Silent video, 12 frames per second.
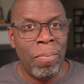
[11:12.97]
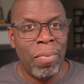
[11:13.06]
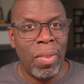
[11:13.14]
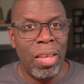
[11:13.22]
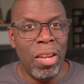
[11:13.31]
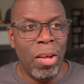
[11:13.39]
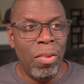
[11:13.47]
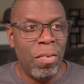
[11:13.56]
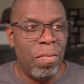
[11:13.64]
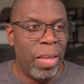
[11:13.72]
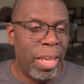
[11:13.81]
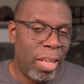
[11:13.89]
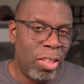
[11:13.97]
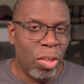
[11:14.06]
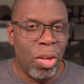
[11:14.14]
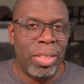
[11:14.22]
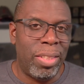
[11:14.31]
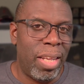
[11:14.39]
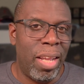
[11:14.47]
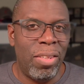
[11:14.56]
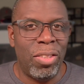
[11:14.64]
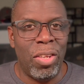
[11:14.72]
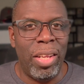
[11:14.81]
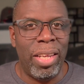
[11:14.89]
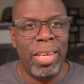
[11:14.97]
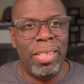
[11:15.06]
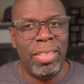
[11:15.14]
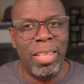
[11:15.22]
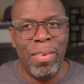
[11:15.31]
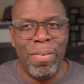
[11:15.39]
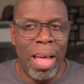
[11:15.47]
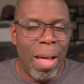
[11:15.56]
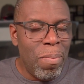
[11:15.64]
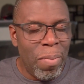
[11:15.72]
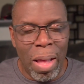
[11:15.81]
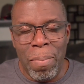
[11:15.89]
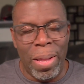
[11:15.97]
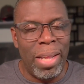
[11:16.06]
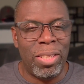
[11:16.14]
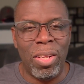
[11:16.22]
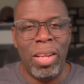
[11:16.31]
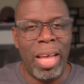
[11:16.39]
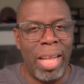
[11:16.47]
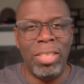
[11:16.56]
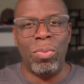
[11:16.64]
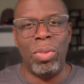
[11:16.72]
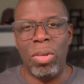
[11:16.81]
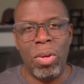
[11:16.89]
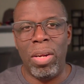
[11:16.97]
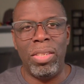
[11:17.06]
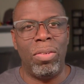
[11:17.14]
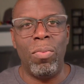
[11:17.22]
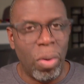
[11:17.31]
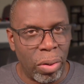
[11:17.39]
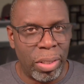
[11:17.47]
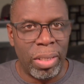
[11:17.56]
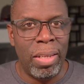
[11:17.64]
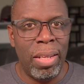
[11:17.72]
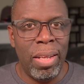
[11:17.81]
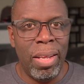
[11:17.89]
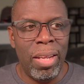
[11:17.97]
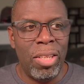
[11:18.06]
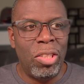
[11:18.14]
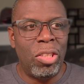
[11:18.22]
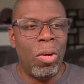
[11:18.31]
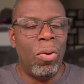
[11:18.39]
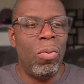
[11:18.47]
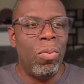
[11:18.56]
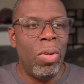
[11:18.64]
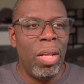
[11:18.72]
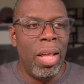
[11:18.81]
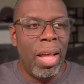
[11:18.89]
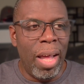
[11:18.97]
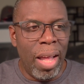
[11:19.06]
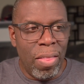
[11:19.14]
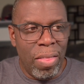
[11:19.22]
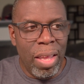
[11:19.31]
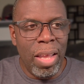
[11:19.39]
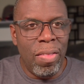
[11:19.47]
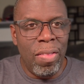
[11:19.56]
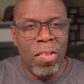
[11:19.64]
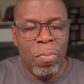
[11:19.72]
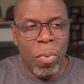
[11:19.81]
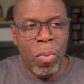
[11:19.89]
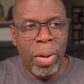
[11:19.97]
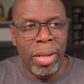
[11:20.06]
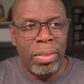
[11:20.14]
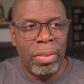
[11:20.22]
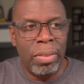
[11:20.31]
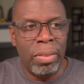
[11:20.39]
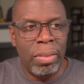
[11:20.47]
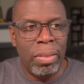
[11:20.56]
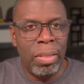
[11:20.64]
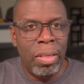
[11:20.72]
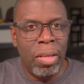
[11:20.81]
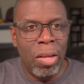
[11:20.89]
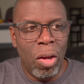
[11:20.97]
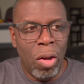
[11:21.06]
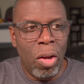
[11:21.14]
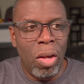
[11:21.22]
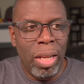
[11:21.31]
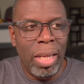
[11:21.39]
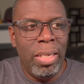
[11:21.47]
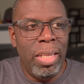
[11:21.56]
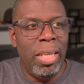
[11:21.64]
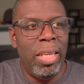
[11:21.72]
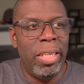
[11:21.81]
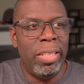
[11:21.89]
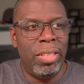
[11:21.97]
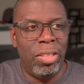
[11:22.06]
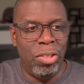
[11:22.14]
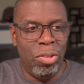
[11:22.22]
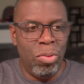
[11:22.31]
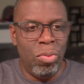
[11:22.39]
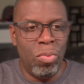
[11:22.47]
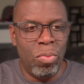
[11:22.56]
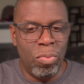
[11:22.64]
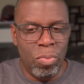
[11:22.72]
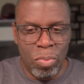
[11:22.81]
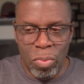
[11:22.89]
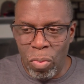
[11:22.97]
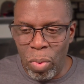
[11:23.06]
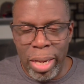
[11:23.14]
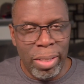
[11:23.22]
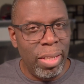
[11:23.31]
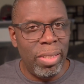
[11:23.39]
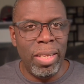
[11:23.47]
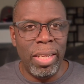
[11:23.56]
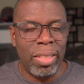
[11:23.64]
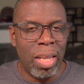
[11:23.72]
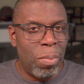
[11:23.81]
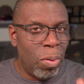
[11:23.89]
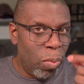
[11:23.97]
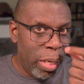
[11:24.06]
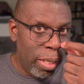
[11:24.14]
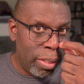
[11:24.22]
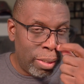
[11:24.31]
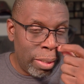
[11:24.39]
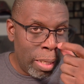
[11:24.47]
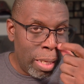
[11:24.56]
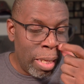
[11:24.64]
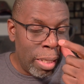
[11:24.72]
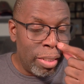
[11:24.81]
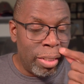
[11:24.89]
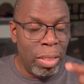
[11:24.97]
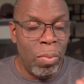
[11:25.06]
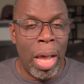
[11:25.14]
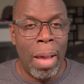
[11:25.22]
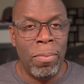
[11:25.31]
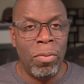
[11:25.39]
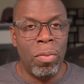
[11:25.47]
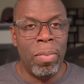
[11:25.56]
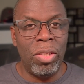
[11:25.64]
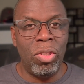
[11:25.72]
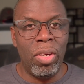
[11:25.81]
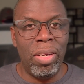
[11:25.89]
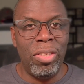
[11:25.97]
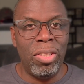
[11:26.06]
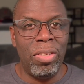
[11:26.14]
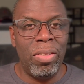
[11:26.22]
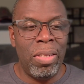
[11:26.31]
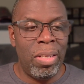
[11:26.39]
The fake exhaust sounds, all that kind of stuff. I'm past all that. I just want the cars to work. So I think at this point, all I need is to wait these next couple of weeks, see what happens with my Charger.